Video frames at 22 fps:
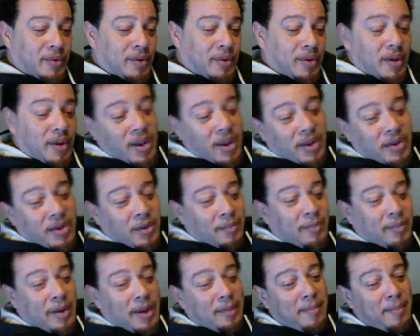Yeah, you can
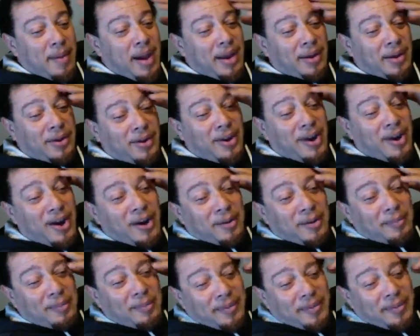buy a modded
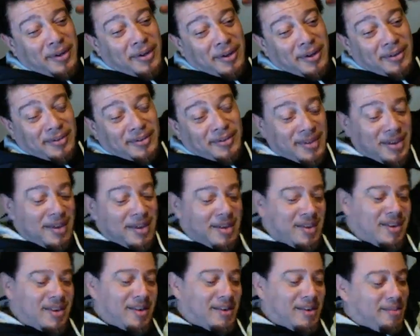car, you know,
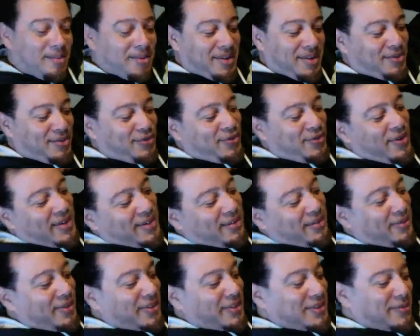but it's fun
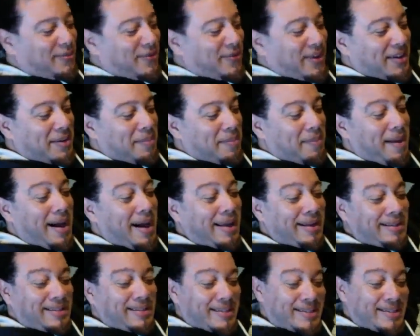to mod
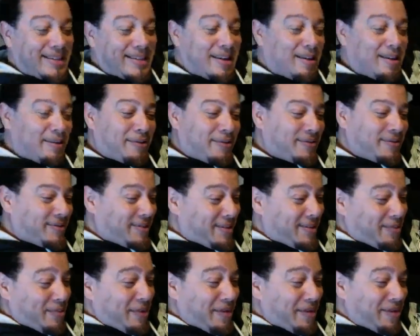it yourself.
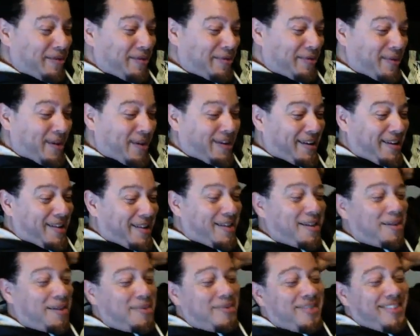The way you fuck it
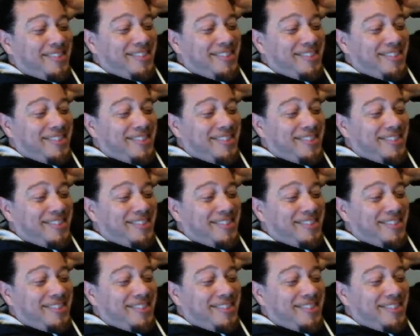up.